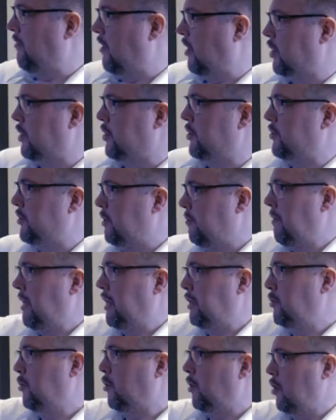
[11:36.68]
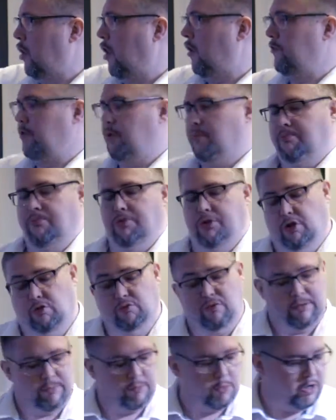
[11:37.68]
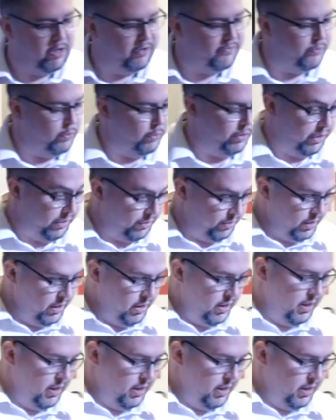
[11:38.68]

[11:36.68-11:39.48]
functions that may do a lot of the, the grunt work for you